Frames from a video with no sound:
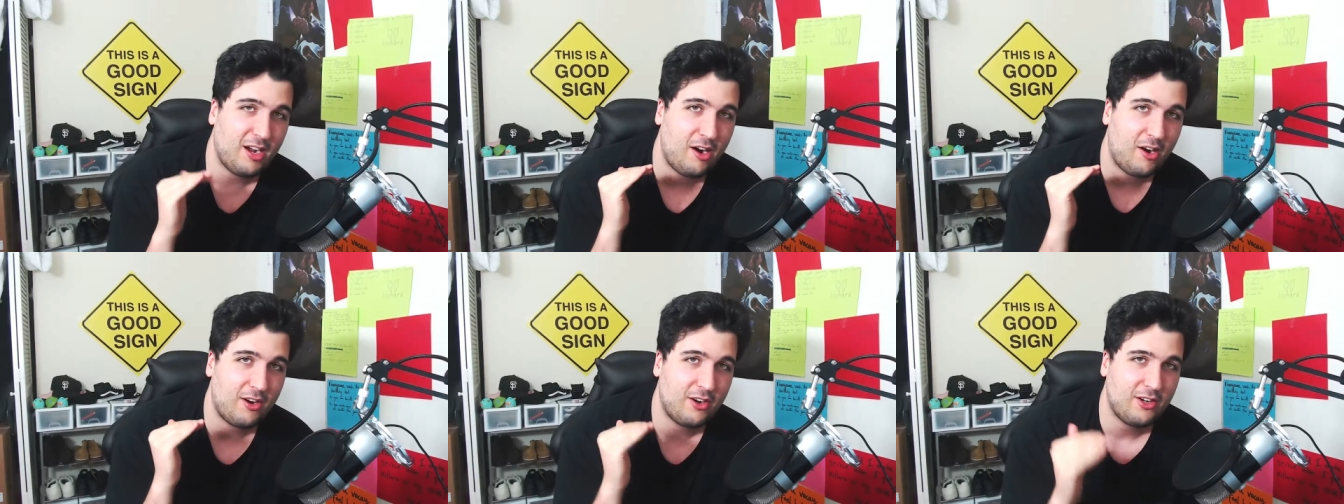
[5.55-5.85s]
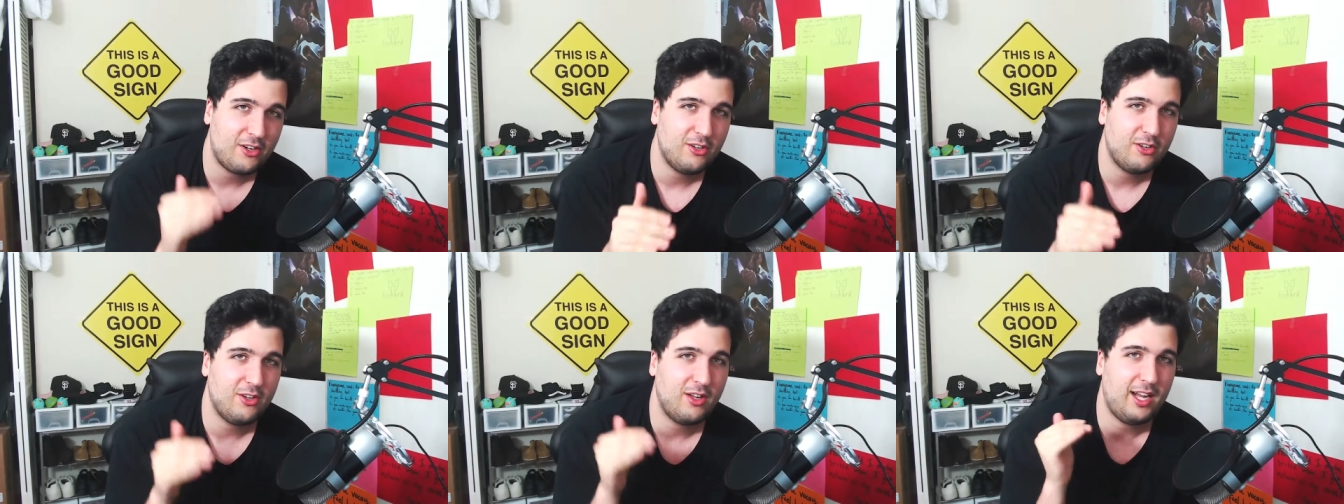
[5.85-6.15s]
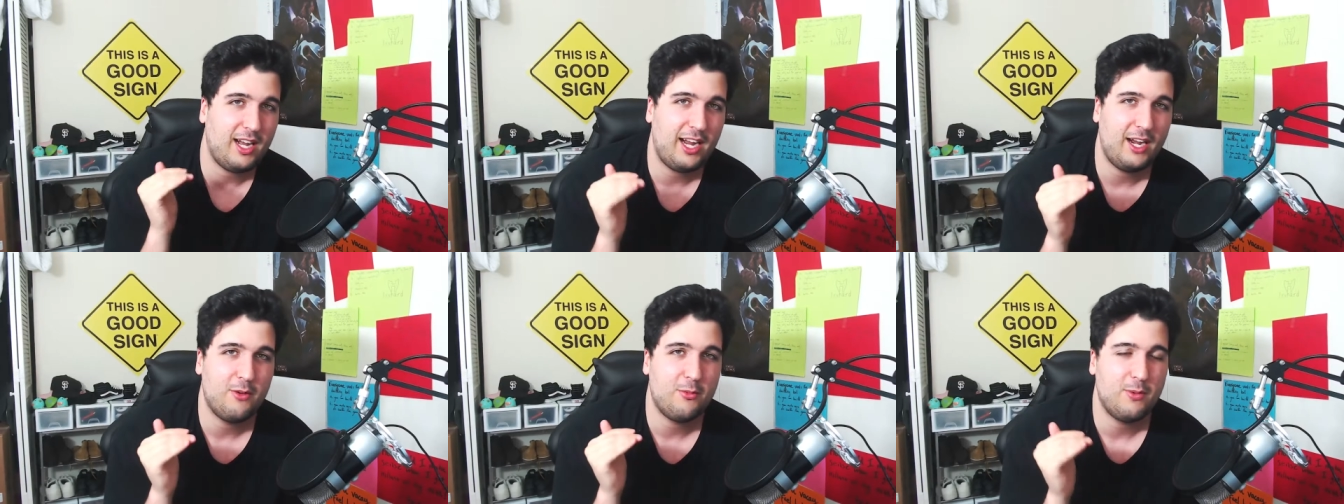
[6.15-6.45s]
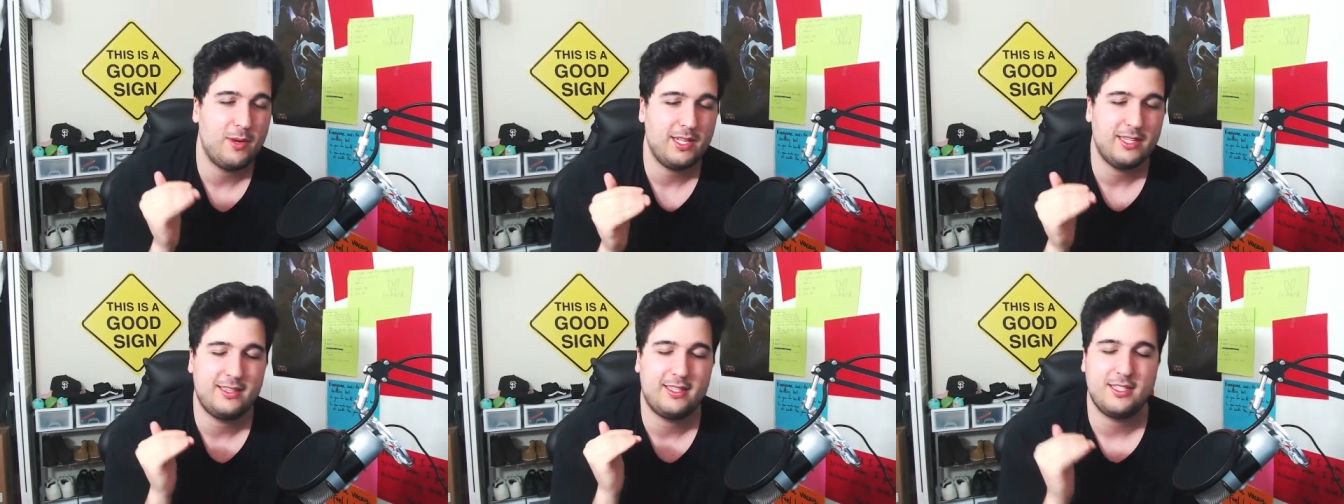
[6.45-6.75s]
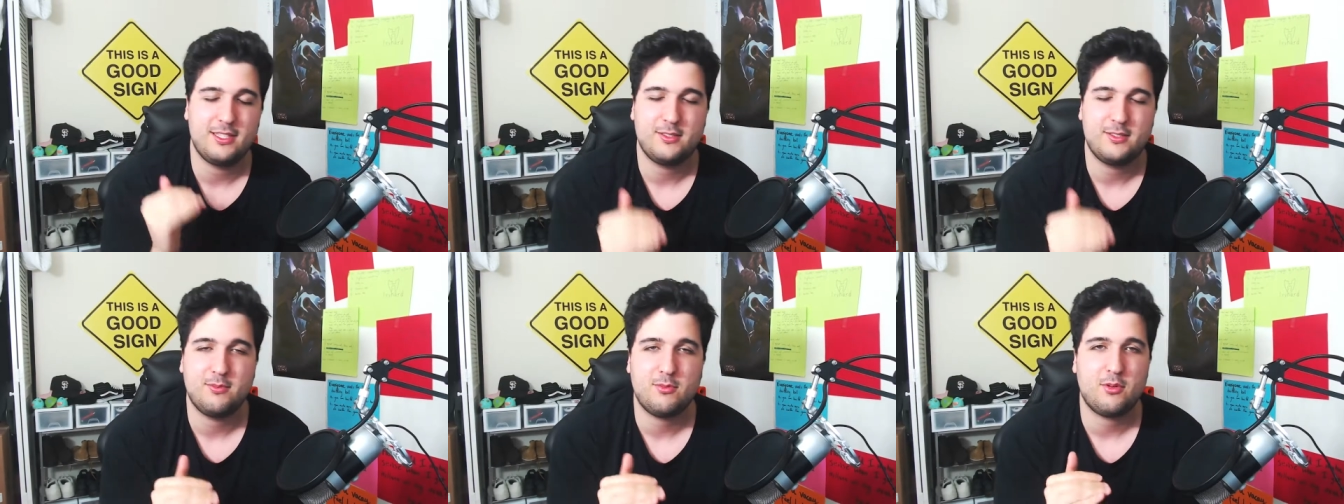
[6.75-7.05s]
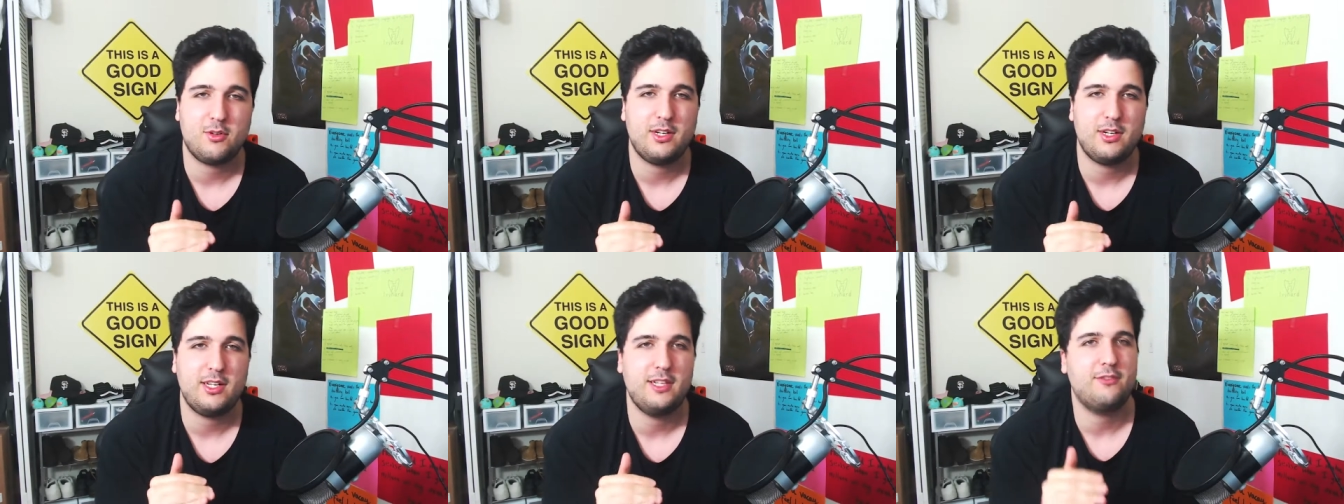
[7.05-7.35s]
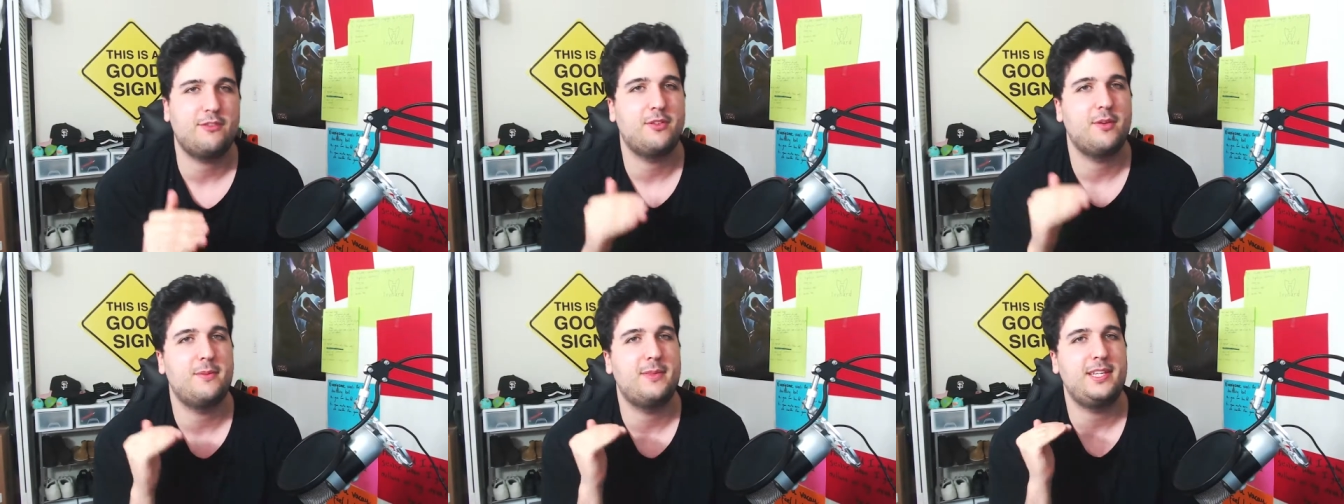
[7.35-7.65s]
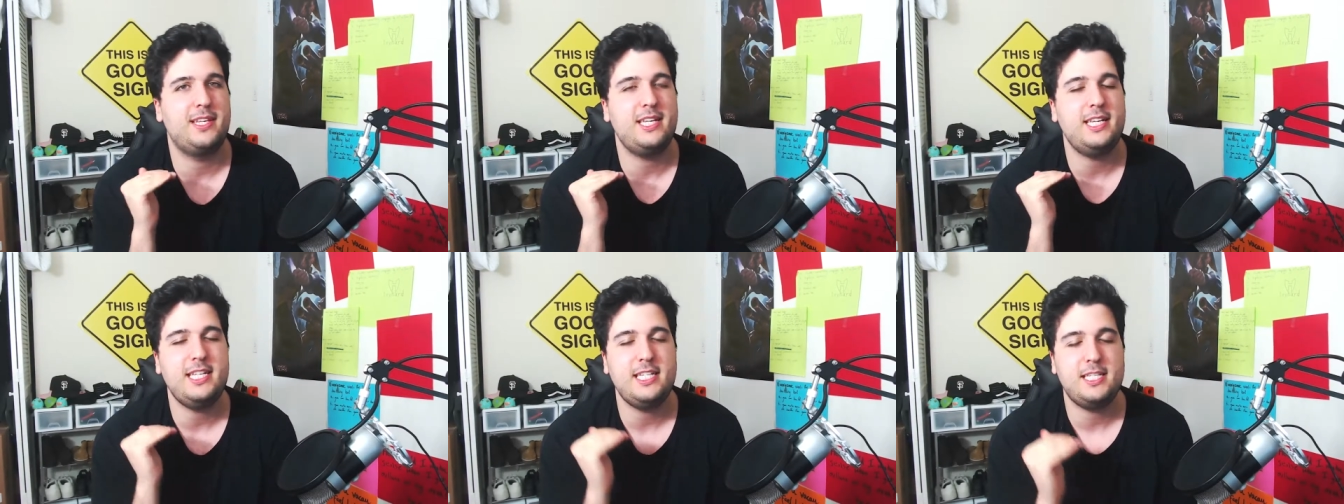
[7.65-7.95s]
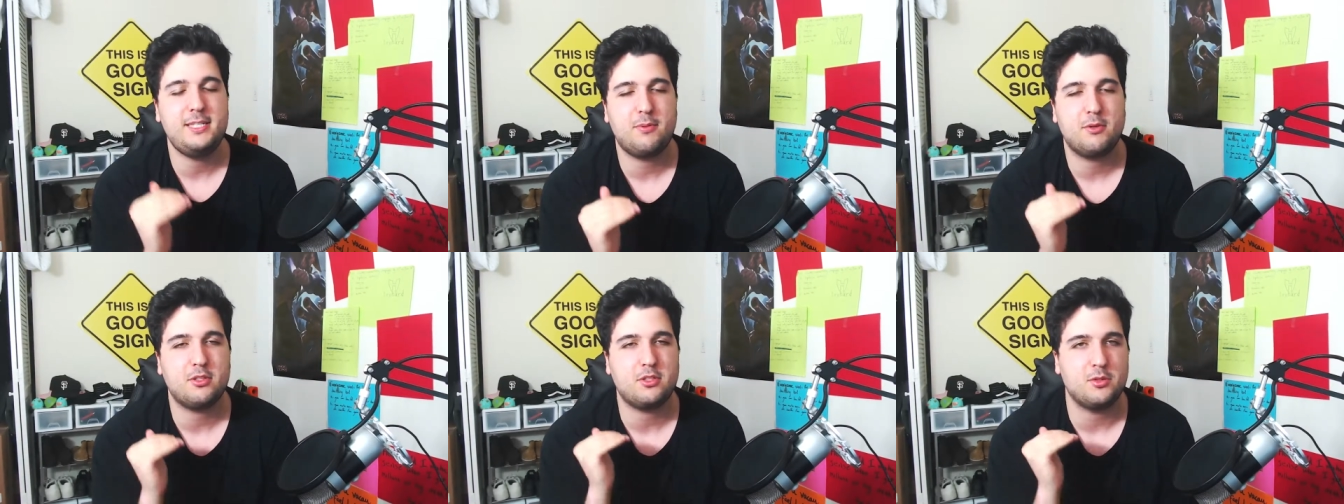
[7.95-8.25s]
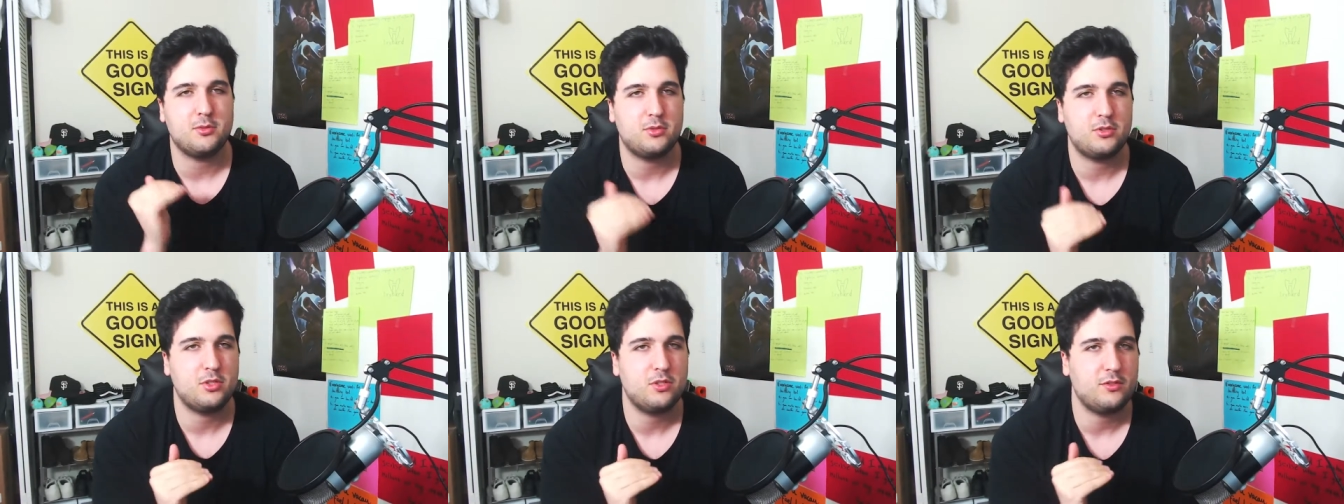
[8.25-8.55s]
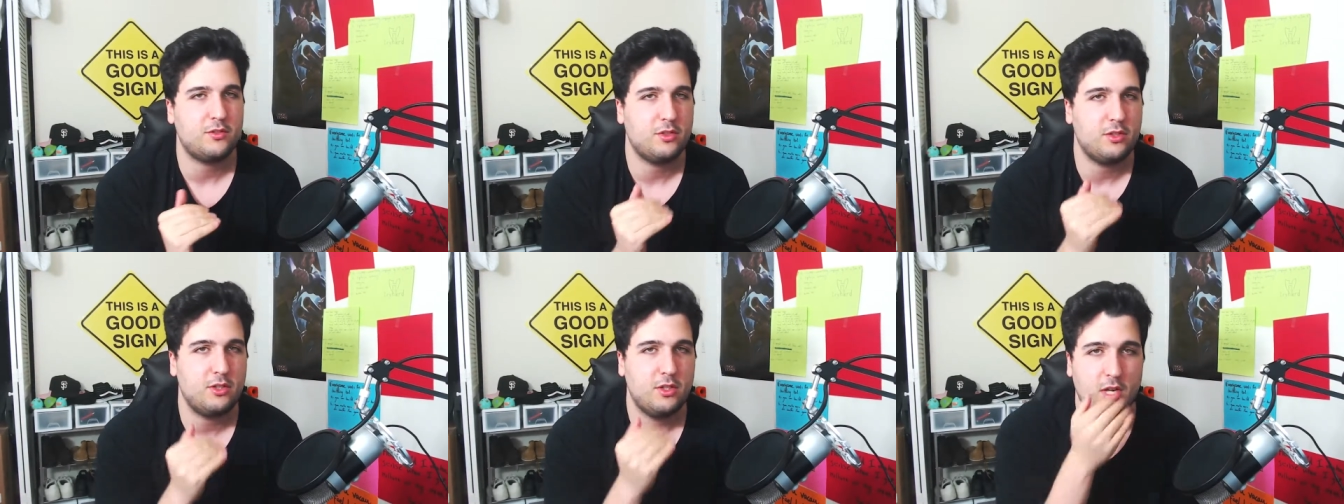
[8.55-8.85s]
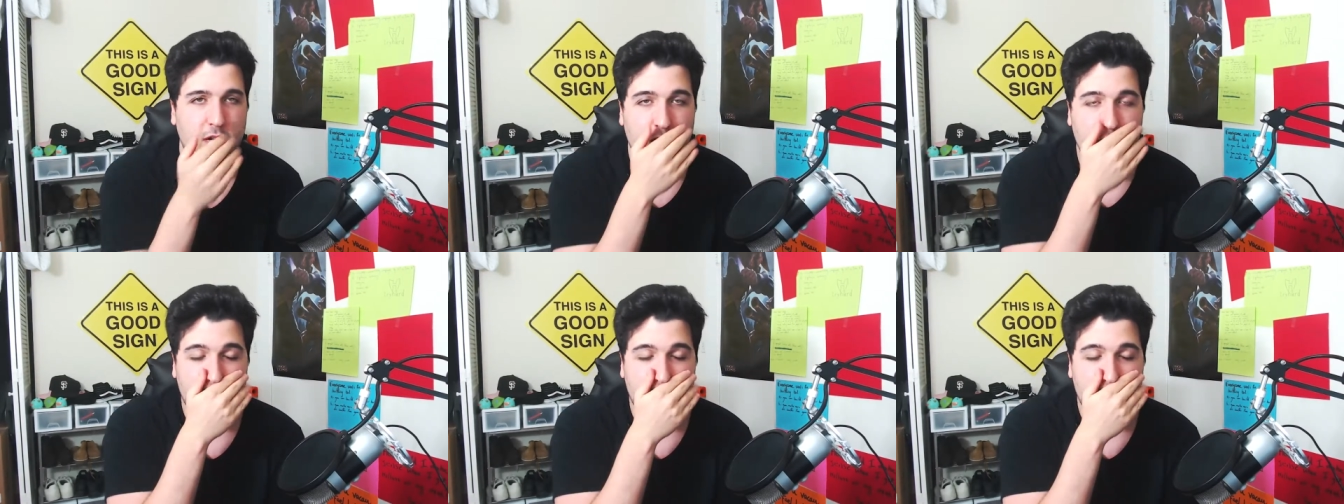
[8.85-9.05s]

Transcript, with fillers: article I read this morning from the Esports Observer